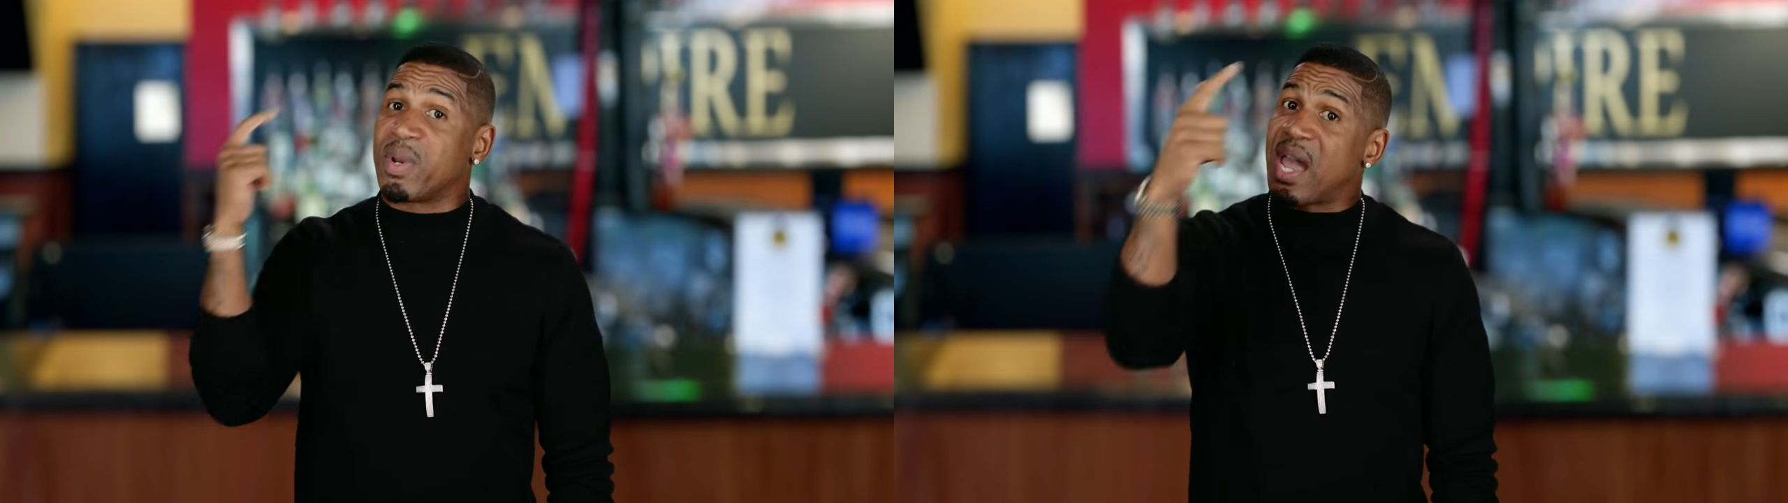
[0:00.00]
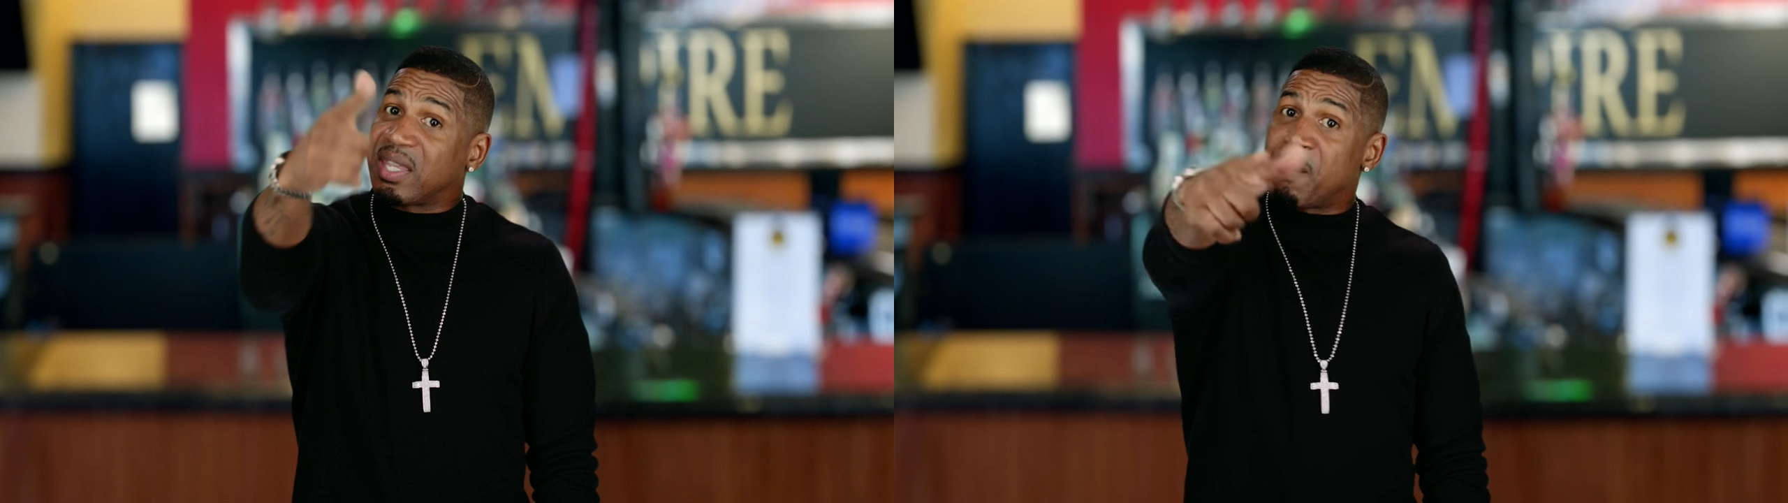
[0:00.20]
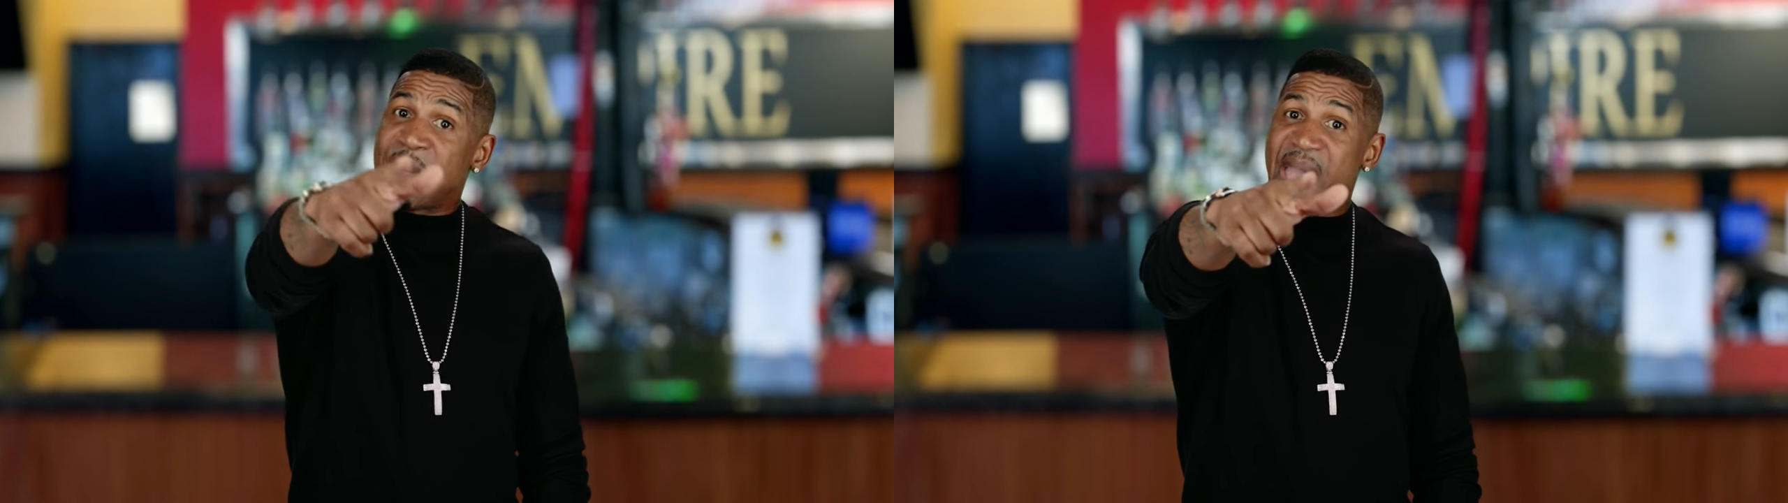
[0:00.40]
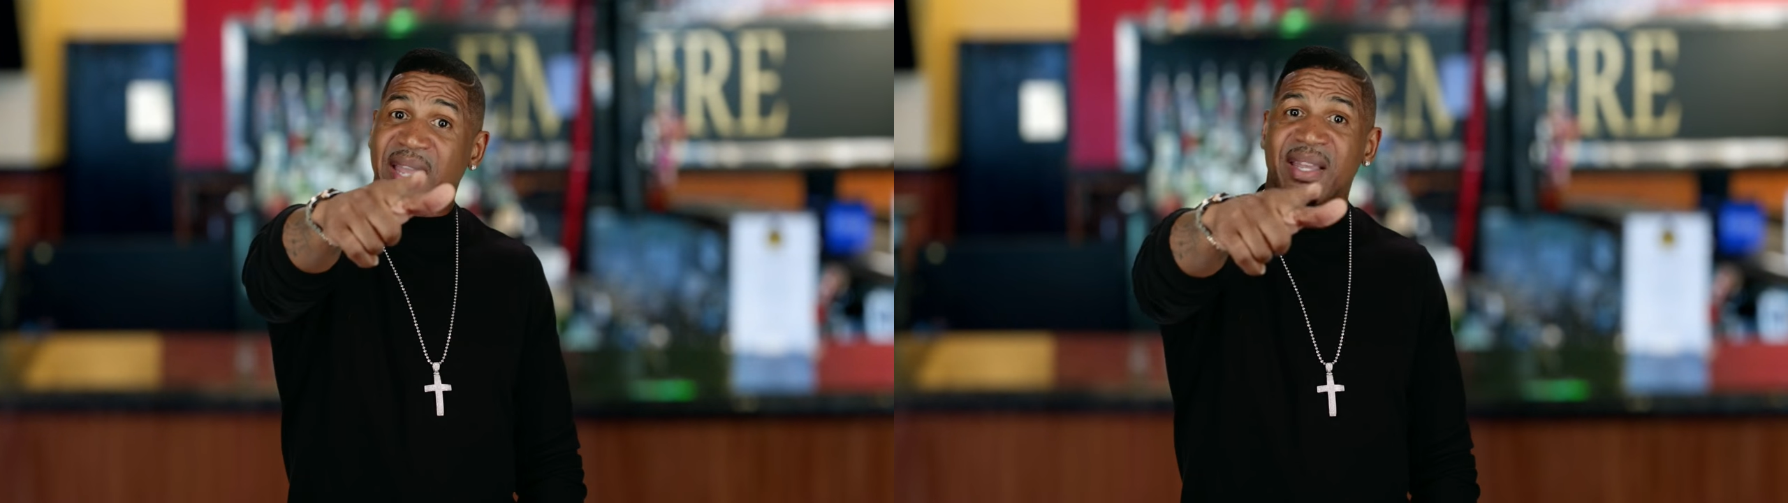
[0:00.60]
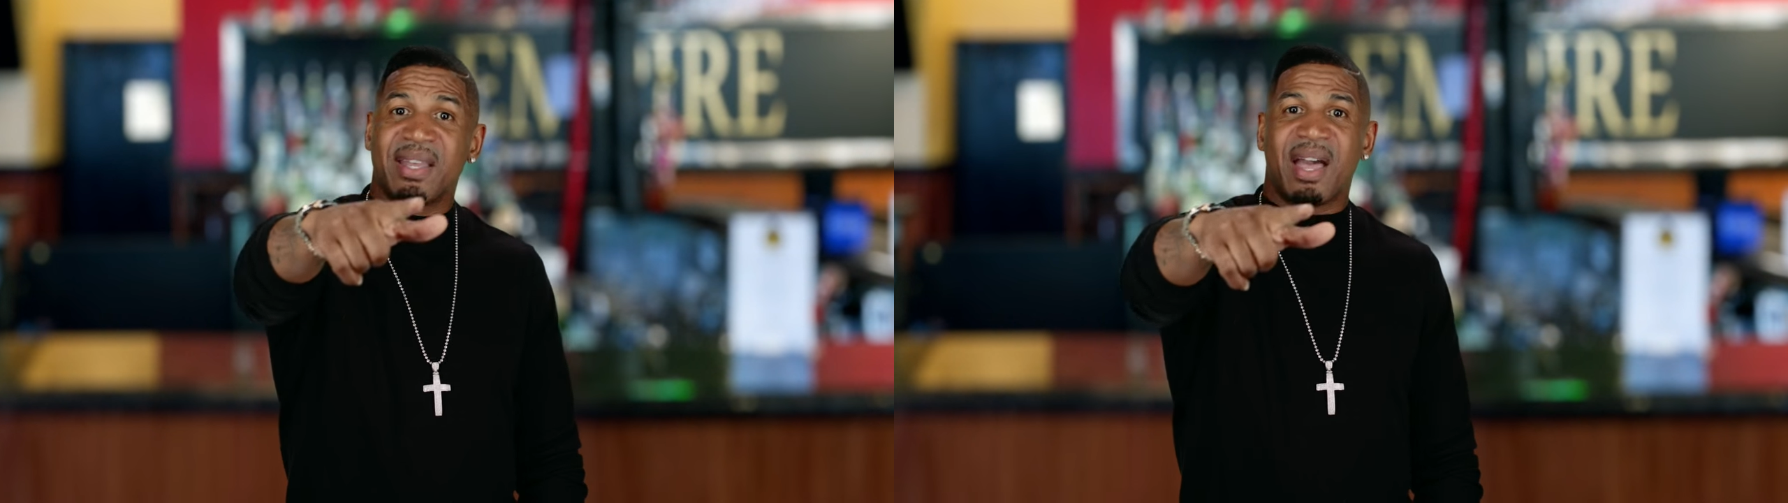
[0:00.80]
when I get back,
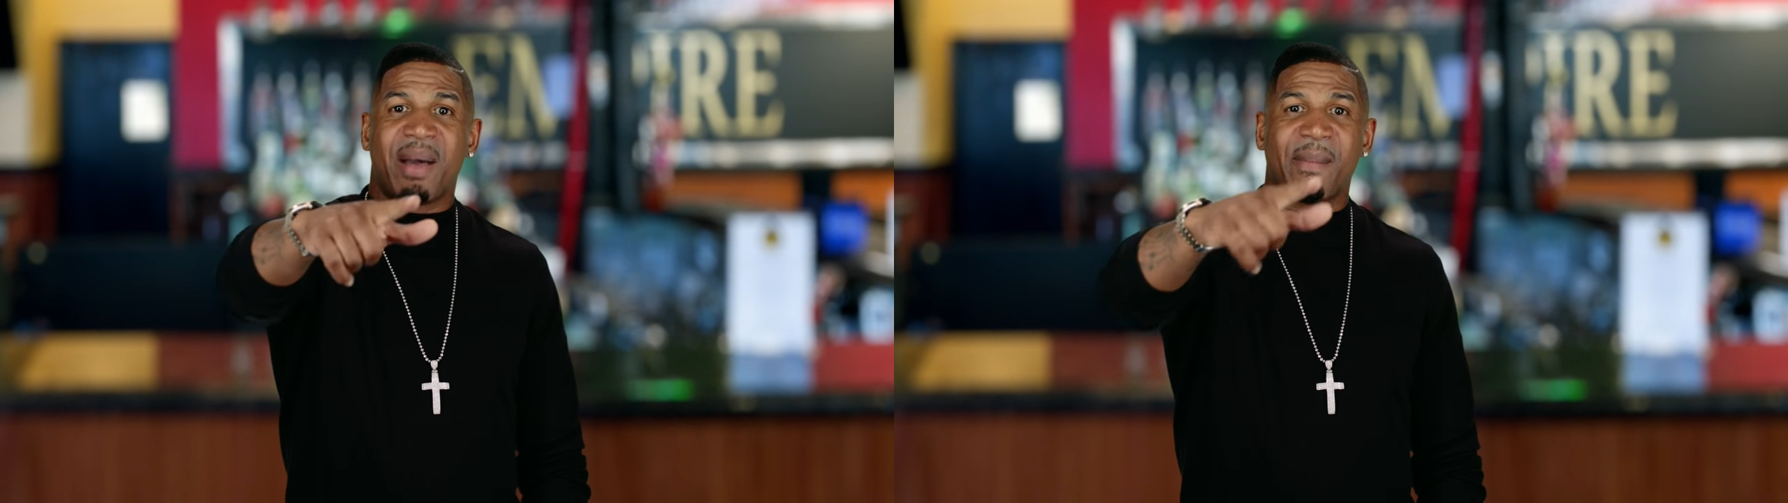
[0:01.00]
I